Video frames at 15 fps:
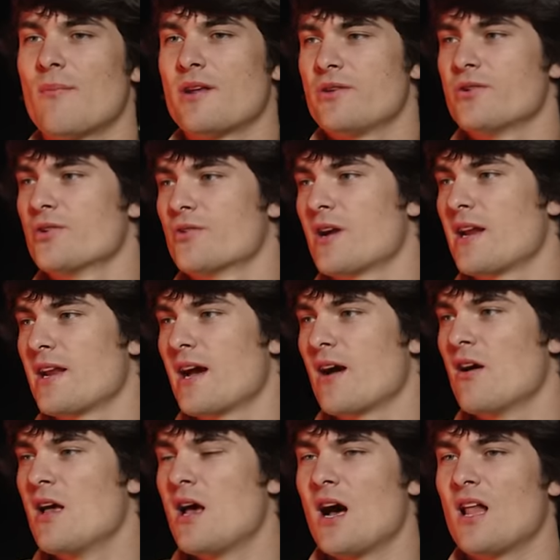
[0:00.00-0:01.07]
I'm going to do it right
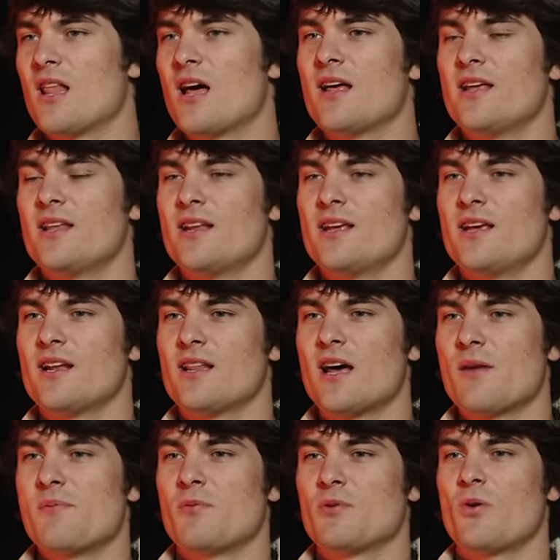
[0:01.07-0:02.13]
now. A lot and, and a
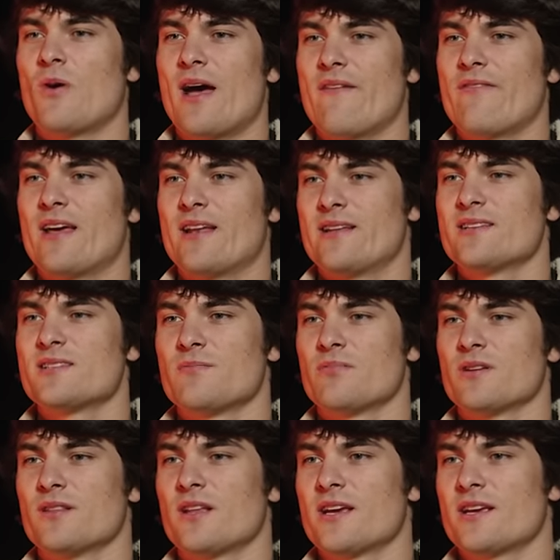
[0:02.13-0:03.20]
lot of people don't have that
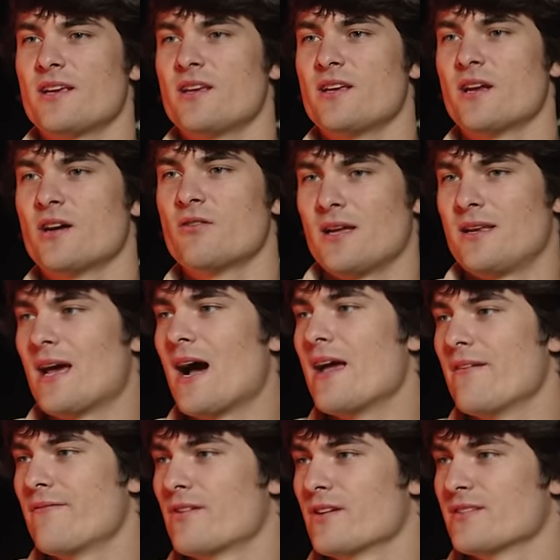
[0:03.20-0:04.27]
discipline like, you know, a
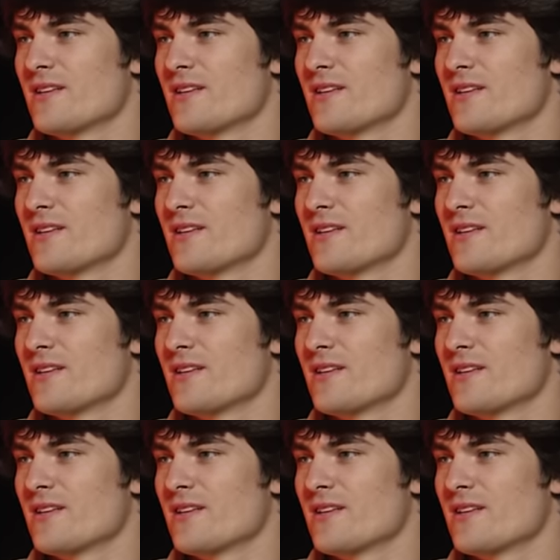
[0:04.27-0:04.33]
diet for